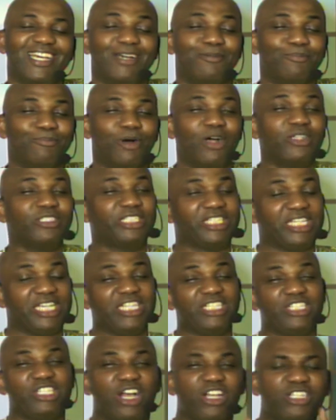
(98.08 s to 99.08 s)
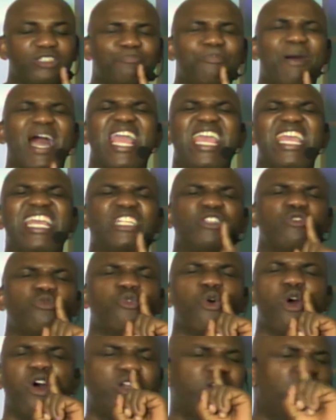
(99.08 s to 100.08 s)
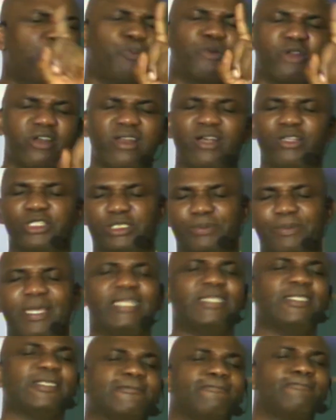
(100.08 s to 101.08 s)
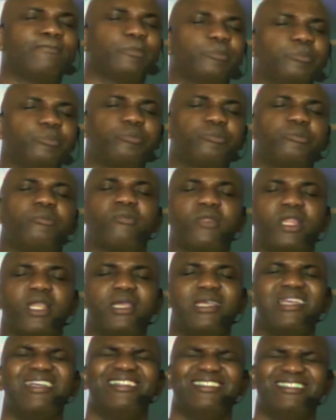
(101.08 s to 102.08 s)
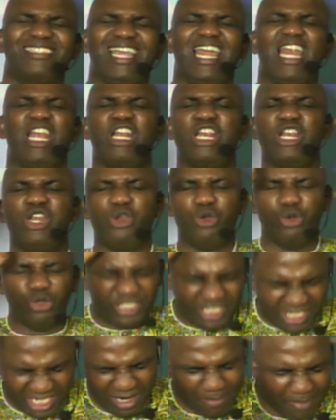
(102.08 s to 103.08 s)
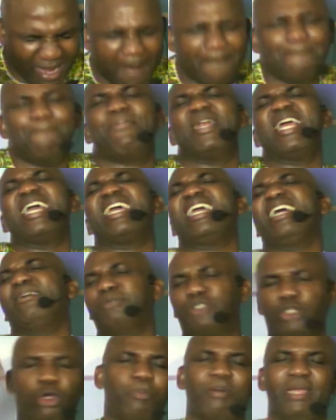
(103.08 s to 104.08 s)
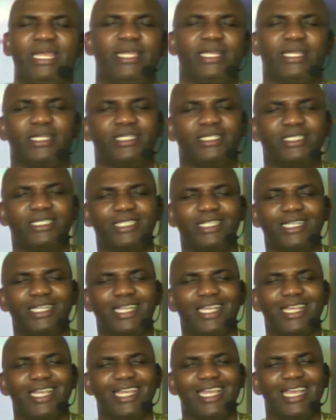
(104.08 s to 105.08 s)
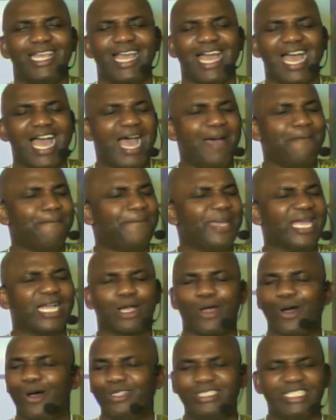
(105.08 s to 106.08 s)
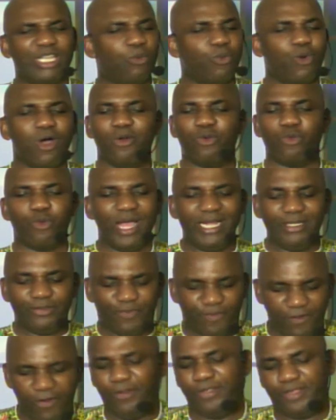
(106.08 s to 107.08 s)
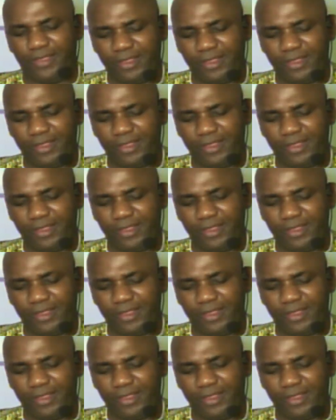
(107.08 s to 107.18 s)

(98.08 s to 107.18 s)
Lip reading: But Jesus, by his word of pronouncement, and loose him and bring him to me. And because the word went forth,